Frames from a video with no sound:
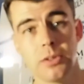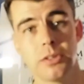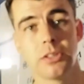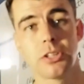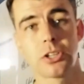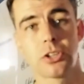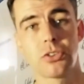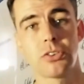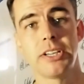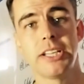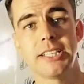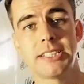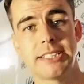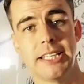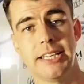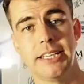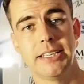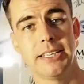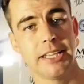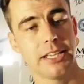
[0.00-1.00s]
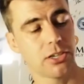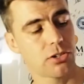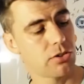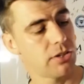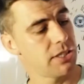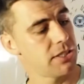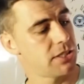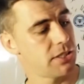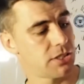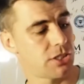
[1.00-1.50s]
that creatine
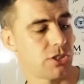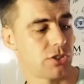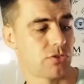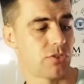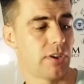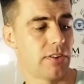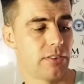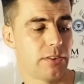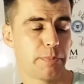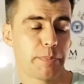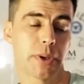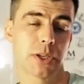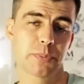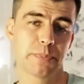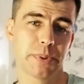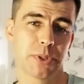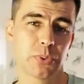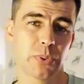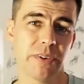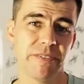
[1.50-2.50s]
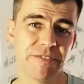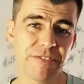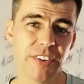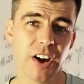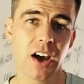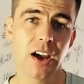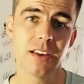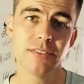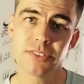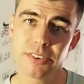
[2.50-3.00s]
increases your strength by between
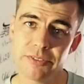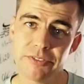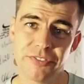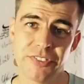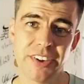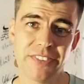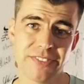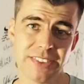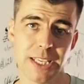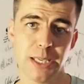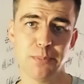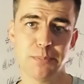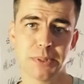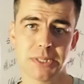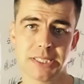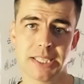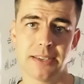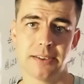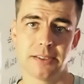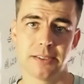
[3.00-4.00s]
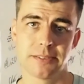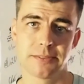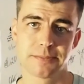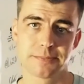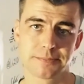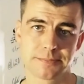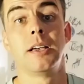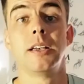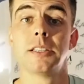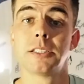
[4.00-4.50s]
5 and 15%.
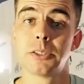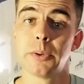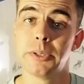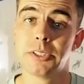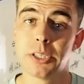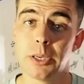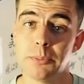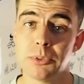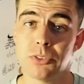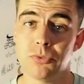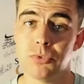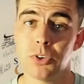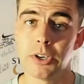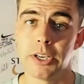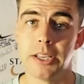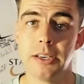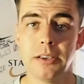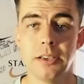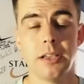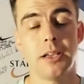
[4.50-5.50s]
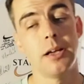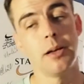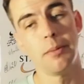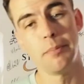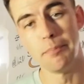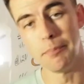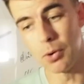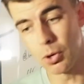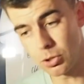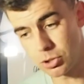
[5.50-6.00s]
So in terms of running,
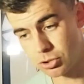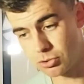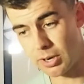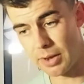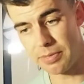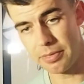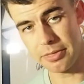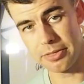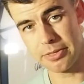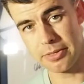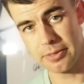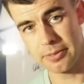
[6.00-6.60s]
more strength